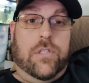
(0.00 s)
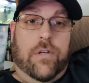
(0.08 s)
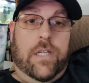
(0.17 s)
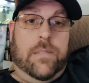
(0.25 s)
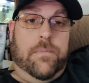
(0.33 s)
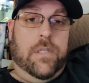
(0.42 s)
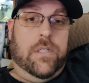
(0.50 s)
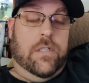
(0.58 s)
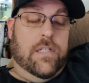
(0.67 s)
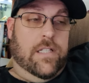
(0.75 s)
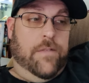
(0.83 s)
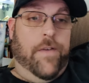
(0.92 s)
these
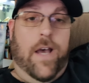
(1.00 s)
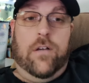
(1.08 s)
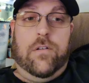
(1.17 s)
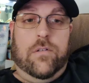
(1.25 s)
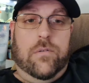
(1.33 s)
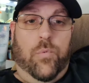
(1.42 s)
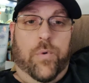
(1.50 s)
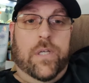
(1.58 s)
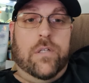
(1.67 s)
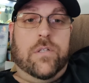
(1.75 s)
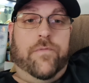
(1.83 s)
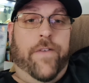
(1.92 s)
transmissions. It's a Falcon
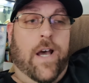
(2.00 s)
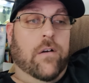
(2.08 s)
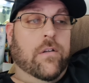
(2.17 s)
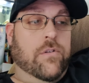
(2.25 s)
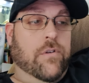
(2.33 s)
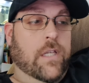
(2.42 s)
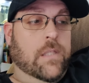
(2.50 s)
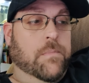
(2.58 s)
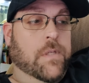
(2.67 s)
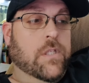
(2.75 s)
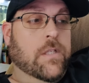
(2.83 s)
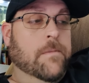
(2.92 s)
Winter's Falcon
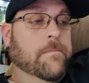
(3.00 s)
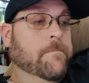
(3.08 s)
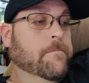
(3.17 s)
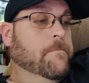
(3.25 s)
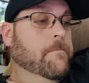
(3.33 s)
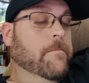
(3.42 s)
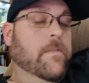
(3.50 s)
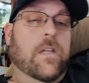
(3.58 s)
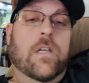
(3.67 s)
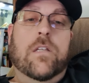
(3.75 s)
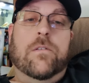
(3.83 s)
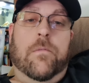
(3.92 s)
transmission.
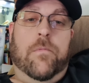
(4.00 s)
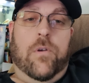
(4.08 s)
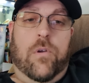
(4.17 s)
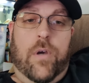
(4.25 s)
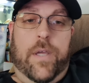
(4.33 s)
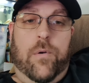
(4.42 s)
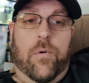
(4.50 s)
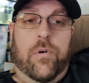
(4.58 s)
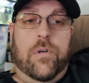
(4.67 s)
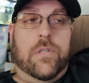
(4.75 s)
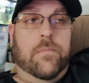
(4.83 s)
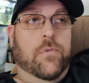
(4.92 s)
So I'm going to go ahead and
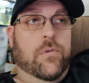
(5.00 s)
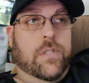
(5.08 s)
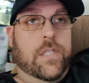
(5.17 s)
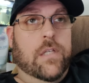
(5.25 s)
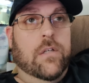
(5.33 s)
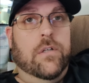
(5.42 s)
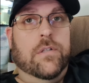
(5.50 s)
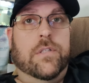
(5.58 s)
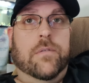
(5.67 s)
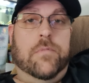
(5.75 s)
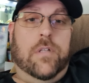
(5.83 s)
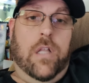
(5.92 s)
order some new
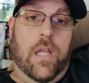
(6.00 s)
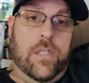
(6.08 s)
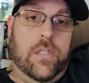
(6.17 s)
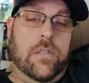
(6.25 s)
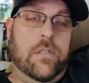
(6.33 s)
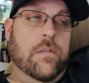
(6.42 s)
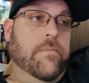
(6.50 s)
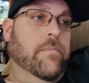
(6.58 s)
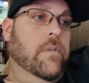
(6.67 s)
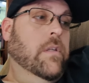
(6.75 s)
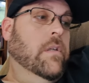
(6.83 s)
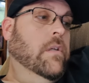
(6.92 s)
seals and clutches.
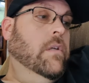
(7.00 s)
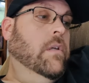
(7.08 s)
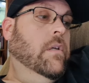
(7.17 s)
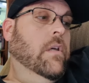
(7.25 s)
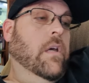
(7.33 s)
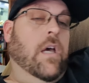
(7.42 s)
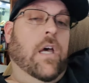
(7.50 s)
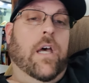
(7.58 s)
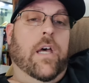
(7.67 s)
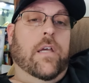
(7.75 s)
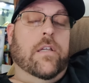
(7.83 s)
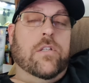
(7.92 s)

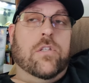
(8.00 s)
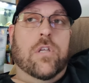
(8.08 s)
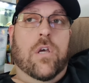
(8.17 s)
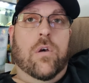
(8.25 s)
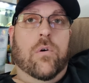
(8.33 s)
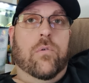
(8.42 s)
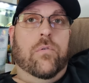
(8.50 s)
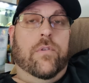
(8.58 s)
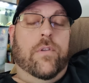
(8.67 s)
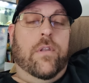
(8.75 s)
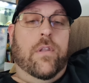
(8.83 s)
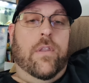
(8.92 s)
Uh, so
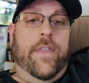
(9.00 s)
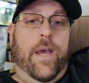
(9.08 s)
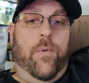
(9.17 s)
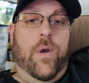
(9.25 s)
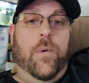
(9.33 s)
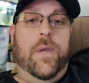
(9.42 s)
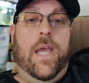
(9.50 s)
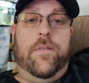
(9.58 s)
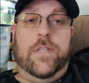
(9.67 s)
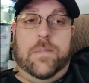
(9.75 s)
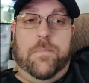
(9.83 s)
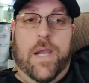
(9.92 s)
that way we
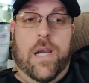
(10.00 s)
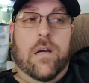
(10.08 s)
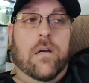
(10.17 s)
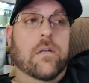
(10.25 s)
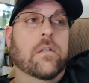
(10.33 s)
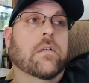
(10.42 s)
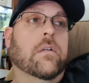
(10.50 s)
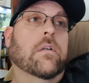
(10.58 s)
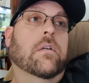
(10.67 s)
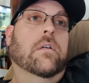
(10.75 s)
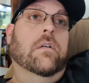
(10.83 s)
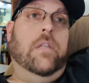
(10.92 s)
have a spare
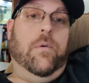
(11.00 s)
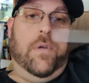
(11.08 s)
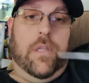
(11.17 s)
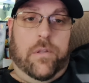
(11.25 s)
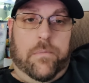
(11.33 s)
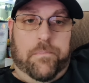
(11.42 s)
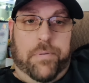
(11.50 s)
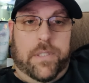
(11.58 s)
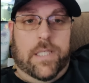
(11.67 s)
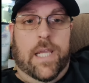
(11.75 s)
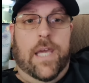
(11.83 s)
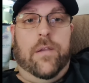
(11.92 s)
that we could
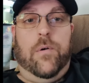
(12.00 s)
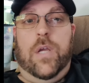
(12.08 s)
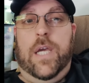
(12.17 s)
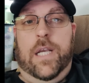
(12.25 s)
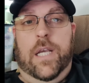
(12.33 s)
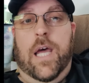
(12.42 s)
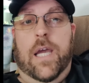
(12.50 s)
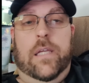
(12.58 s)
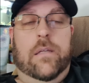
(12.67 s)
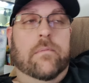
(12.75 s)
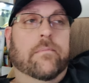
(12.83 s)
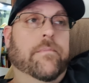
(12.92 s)
put together in a
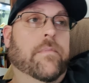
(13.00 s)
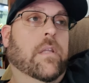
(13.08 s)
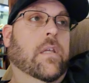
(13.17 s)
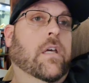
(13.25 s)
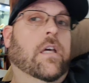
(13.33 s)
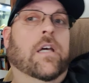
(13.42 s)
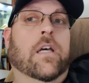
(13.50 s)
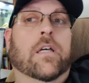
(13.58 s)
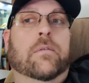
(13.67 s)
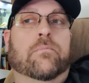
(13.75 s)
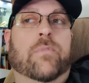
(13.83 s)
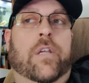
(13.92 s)
night
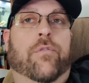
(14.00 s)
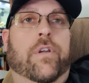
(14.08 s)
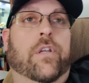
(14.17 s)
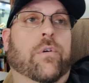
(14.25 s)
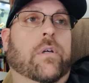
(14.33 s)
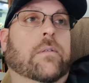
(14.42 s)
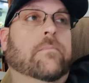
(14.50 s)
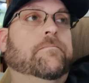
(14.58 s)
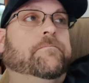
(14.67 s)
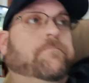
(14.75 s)
um, and redo it.